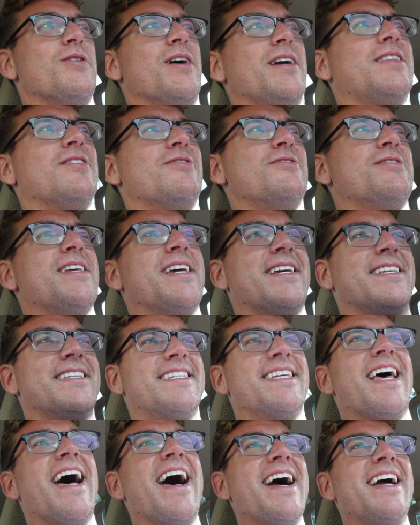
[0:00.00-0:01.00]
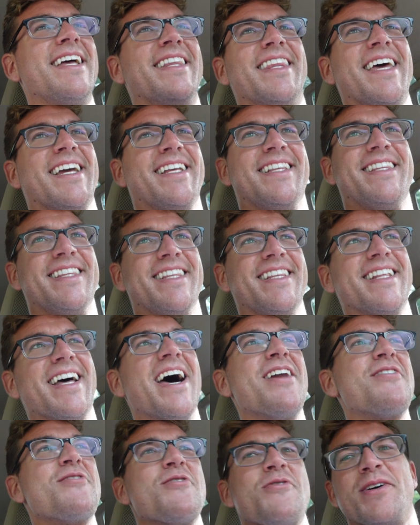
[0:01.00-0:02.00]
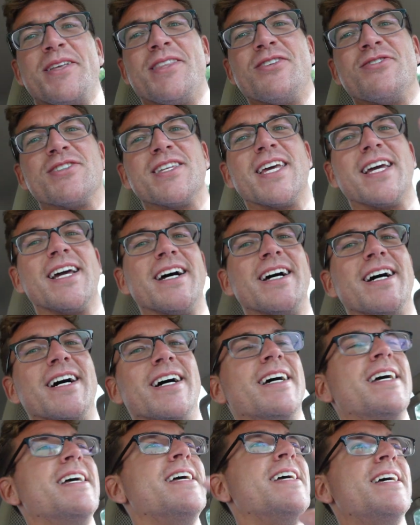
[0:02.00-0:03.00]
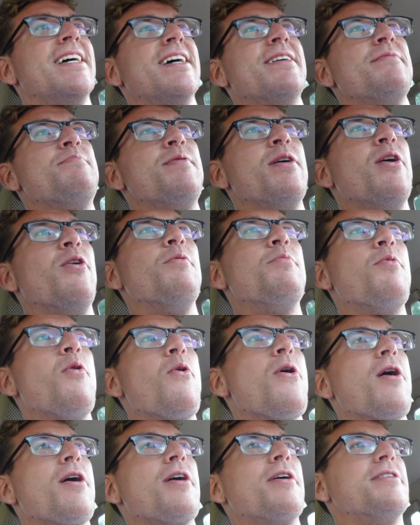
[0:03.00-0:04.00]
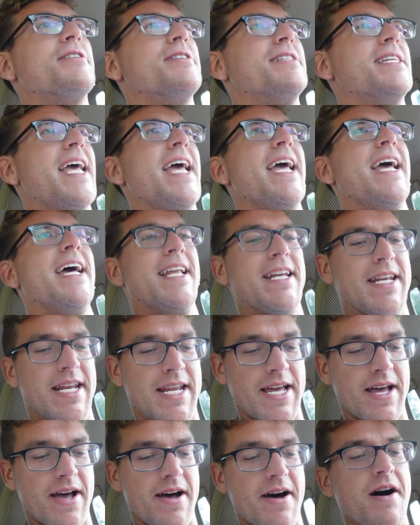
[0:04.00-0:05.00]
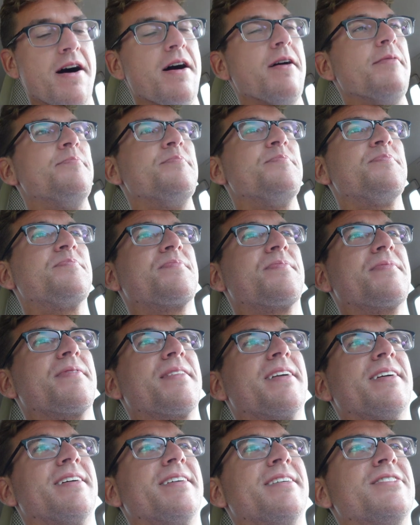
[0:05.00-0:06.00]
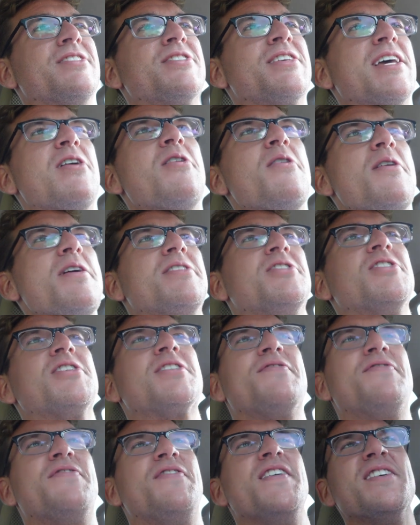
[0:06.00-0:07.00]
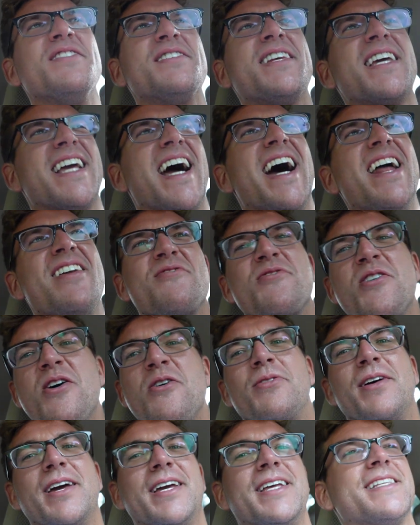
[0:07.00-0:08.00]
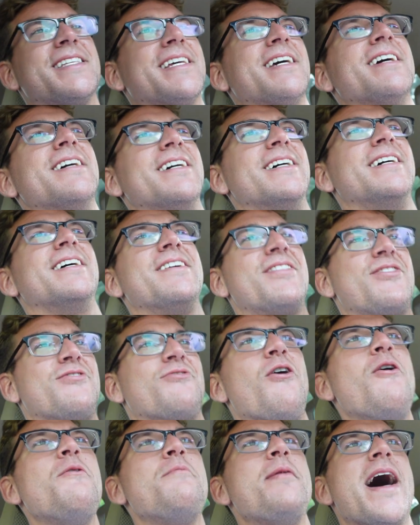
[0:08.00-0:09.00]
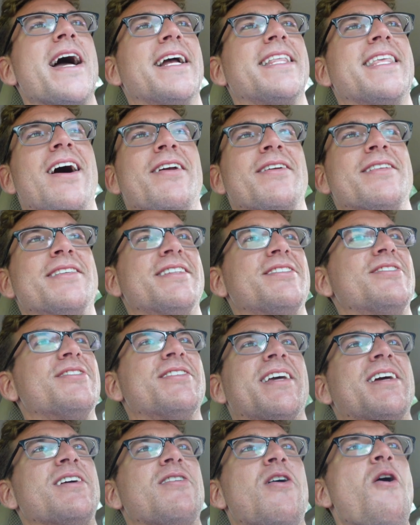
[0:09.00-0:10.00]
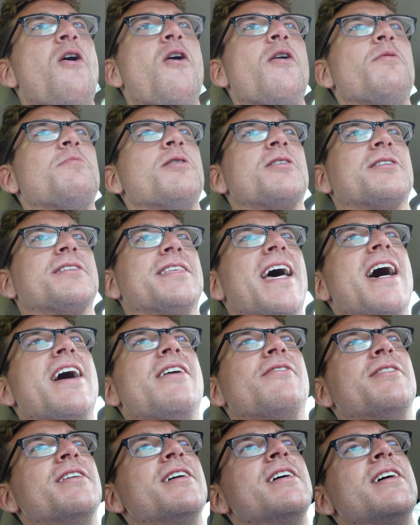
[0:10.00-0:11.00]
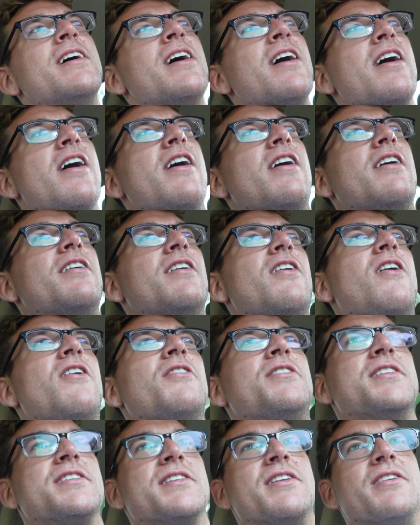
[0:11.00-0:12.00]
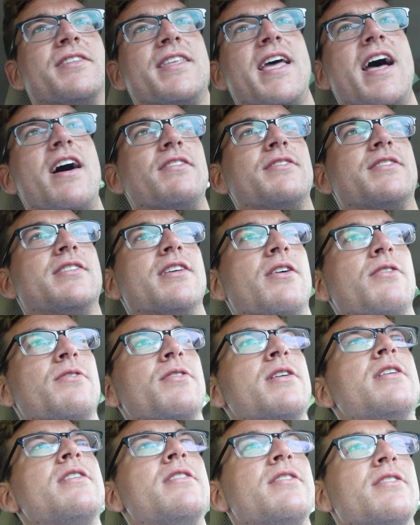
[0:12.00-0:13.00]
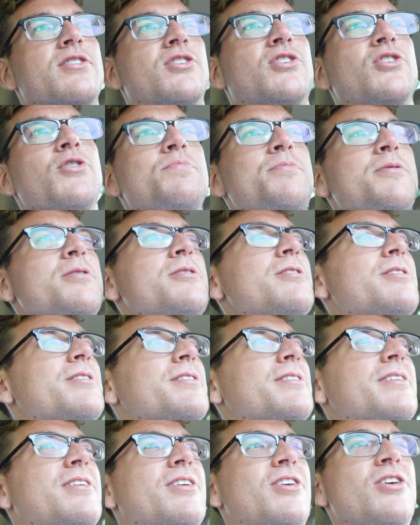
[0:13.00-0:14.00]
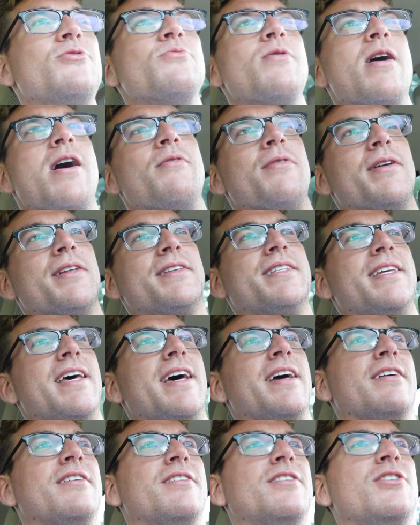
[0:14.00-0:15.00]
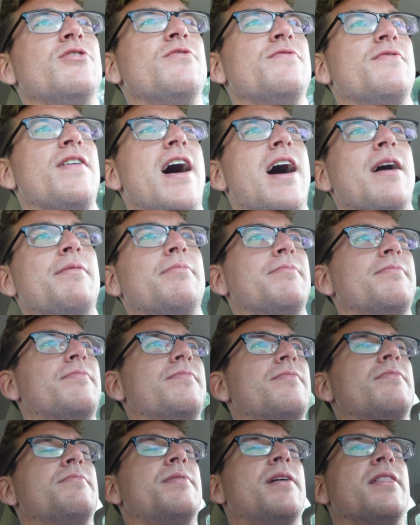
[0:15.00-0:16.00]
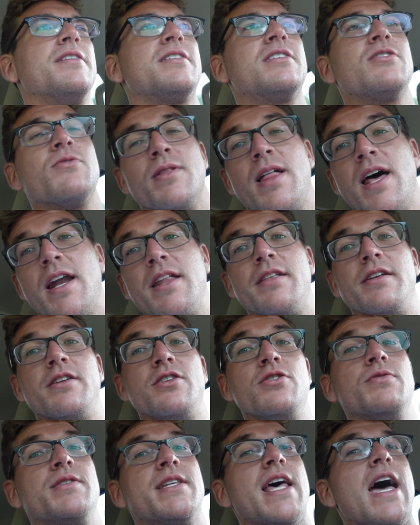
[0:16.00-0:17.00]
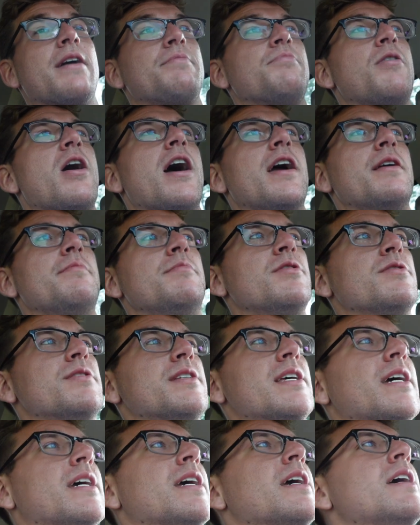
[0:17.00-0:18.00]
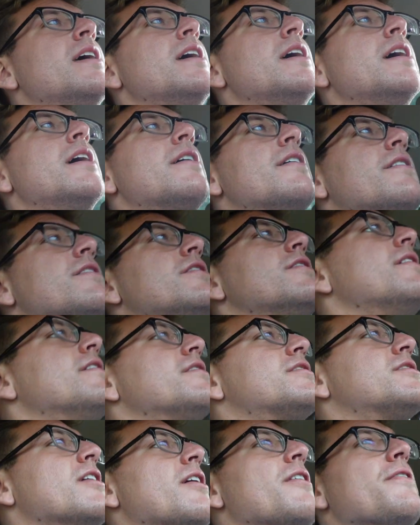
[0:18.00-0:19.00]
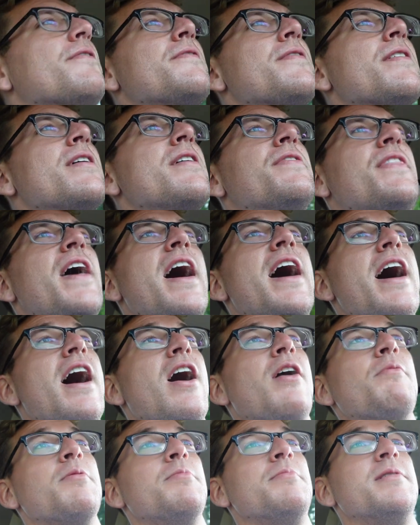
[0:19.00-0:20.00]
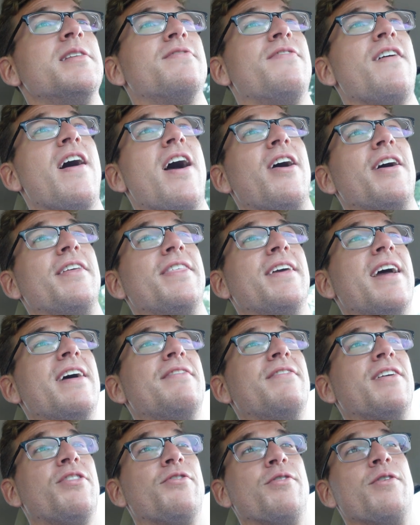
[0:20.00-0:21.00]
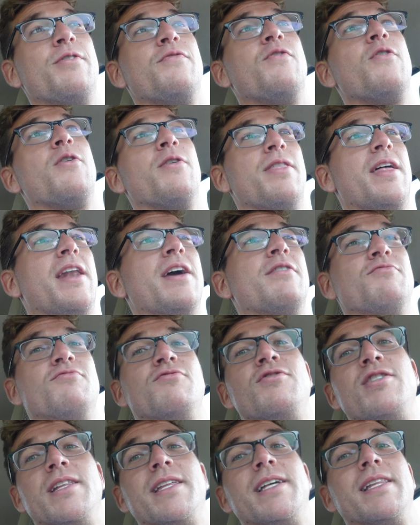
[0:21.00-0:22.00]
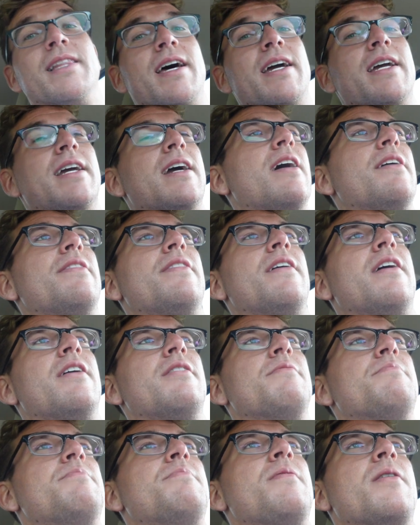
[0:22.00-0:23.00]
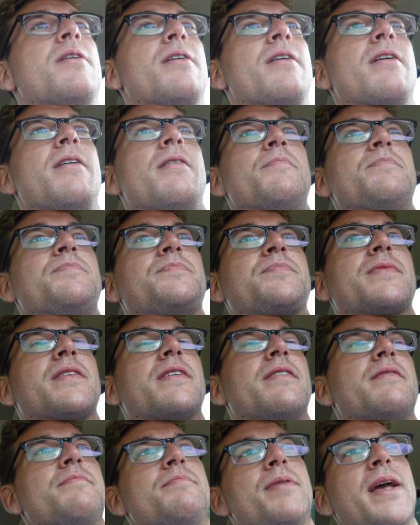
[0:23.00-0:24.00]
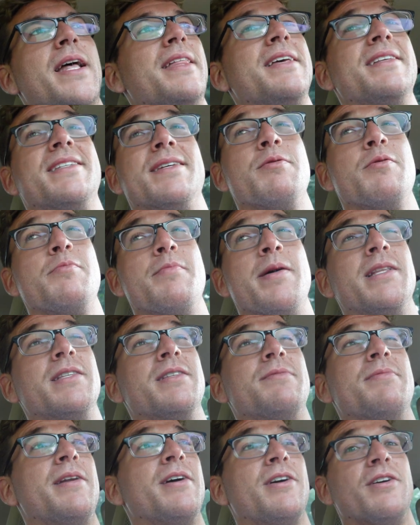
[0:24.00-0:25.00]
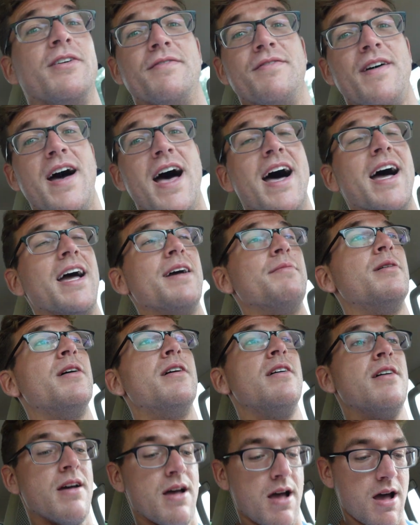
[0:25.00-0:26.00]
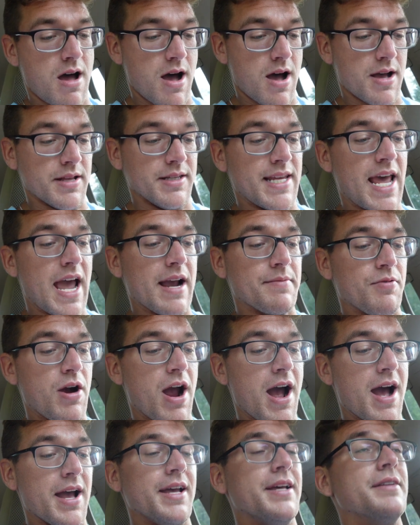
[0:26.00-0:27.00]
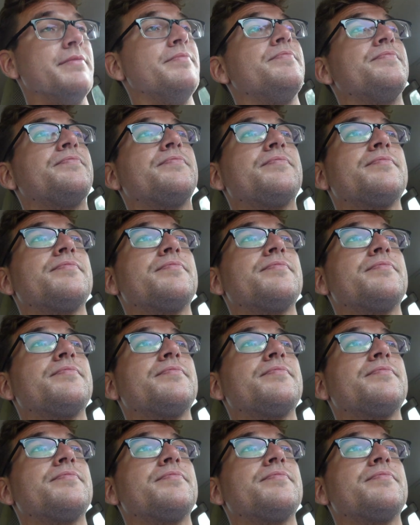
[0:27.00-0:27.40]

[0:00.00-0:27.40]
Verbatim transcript: Like there's like sign, like I don't know, like there's like uh, billboards and um, just like it just feels like I don't know, like it's like a, a throwback town. It's just like a hallmark town uh, all these little towns. So super cute, I want to say. Cute vibe. listening to a lot of the new Zach Bryan music. So that album is fire. I think I have like three or four that I really like on there. But um, Bailey Zimmerman's been a good vibe. Uh, Zach Bryan.